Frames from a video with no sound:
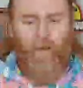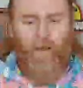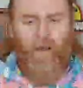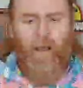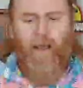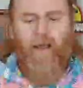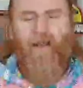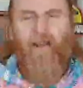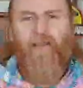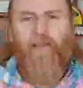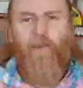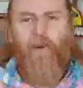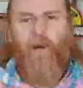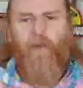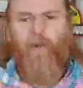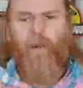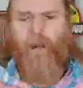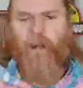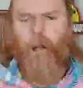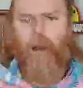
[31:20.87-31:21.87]
Yeah, there's
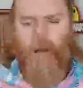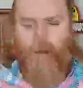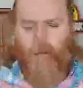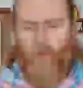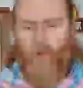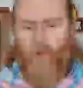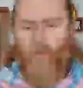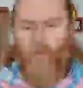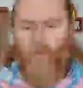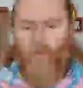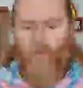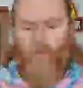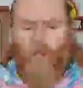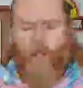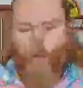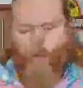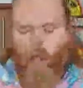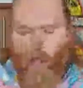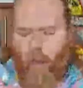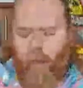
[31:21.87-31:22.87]
one wriggling at the bottom.
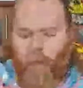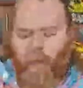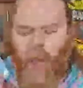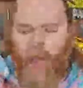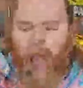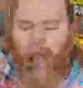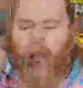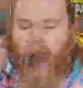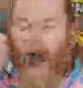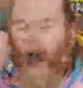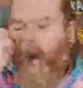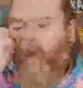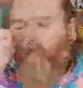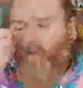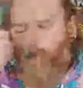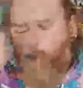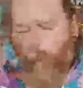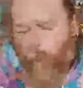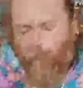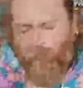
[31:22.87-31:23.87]
Here we go.
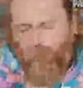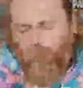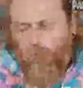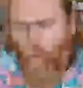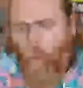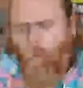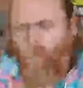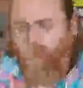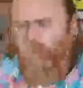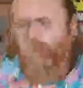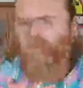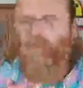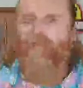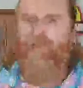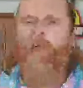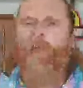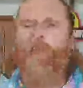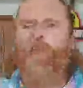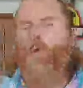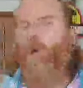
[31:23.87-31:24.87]
Oh
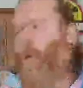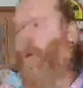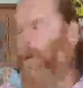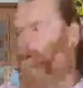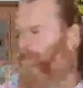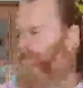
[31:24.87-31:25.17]
god.